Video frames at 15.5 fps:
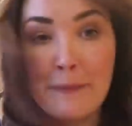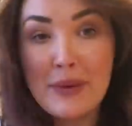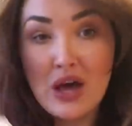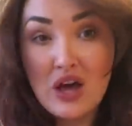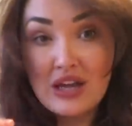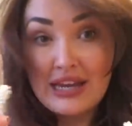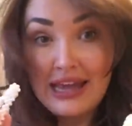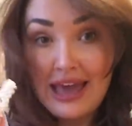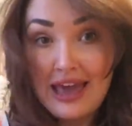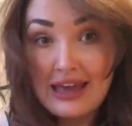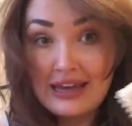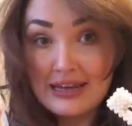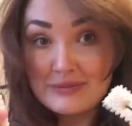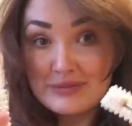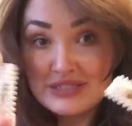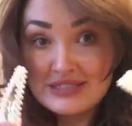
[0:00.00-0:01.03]
pearly hair
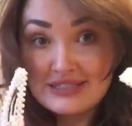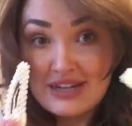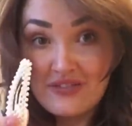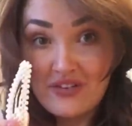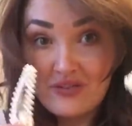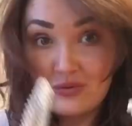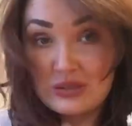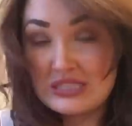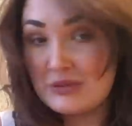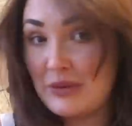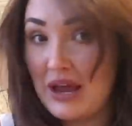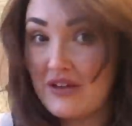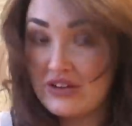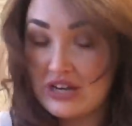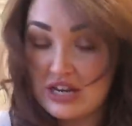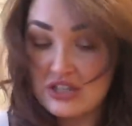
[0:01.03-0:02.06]
clips and stuff everyone's
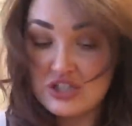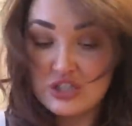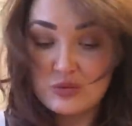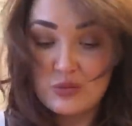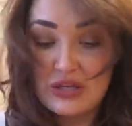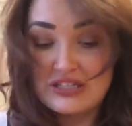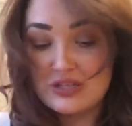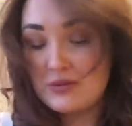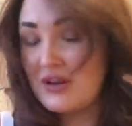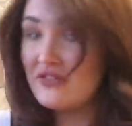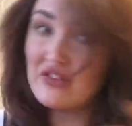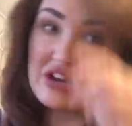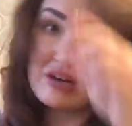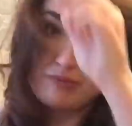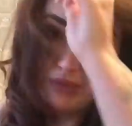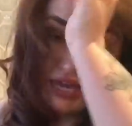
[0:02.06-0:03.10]
wearing I just wondered whether
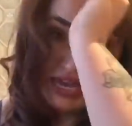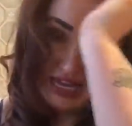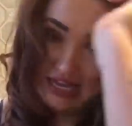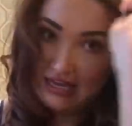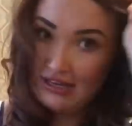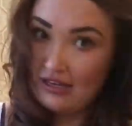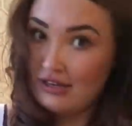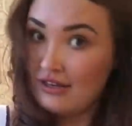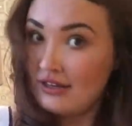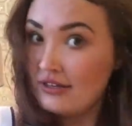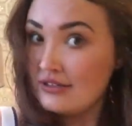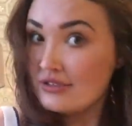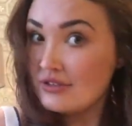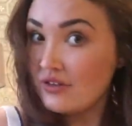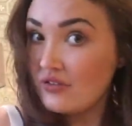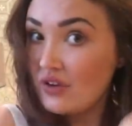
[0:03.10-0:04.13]
I'd be
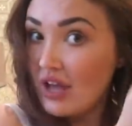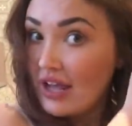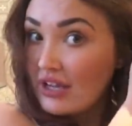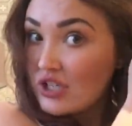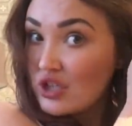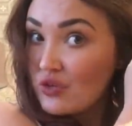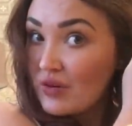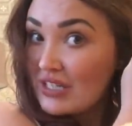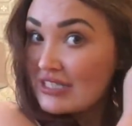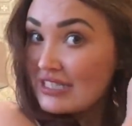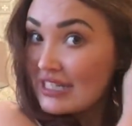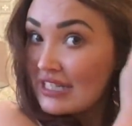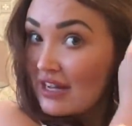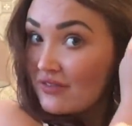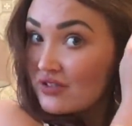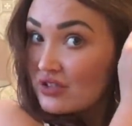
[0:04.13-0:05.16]
sort of like trendy
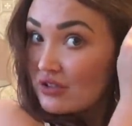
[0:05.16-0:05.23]
enough to